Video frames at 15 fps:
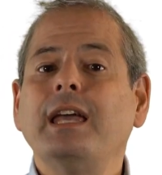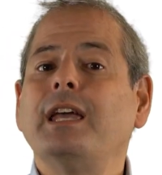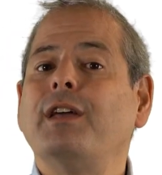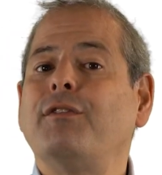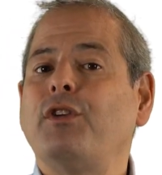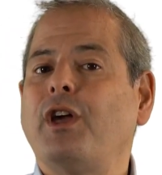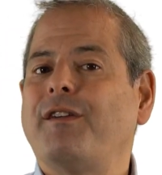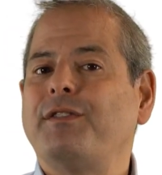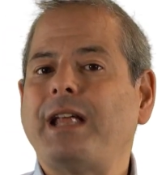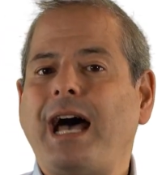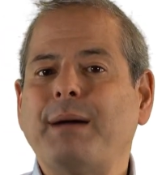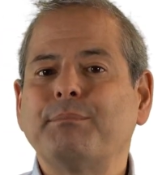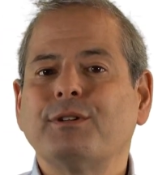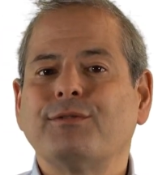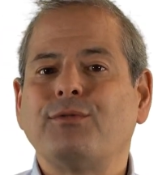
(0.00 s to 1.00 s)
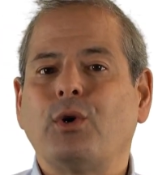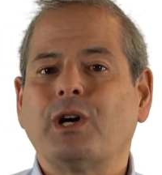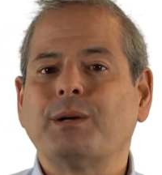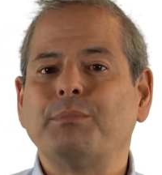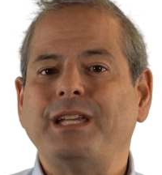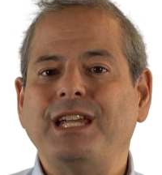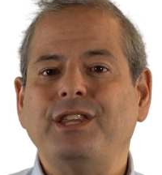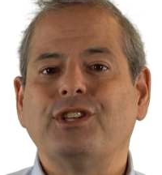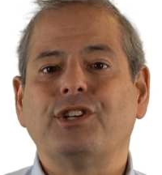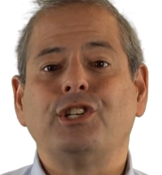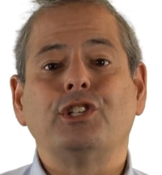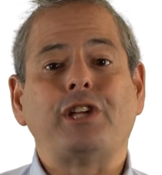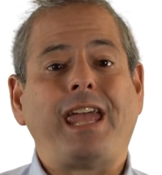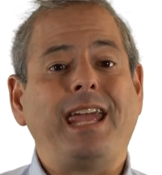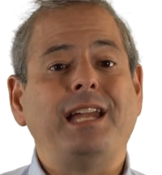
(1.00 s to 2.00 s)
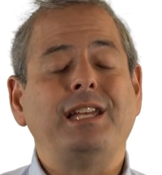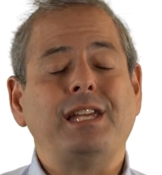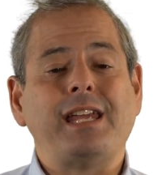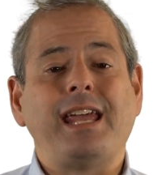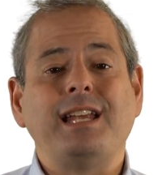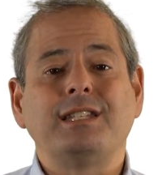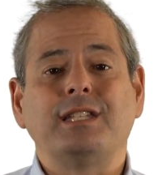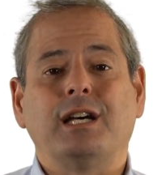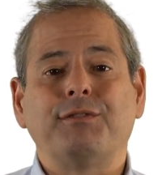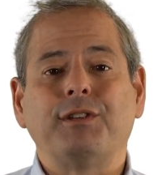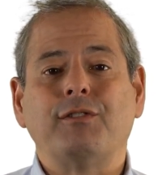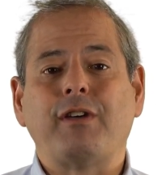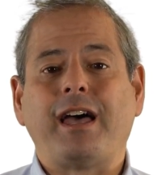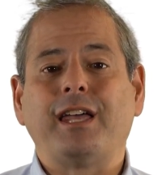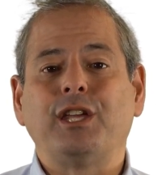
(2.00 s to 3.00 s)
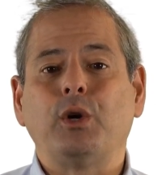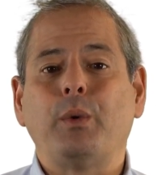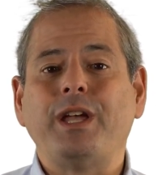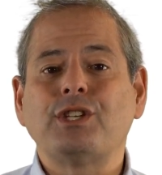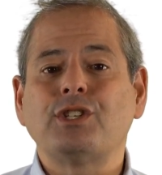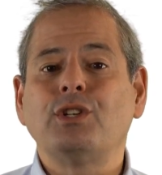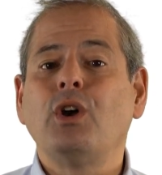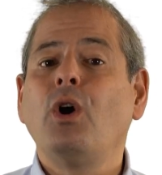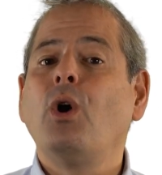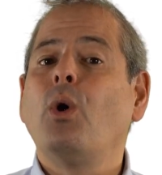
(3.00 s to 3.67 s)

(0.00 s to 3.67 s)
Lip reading: If you have not performed either your ADA self-evaluation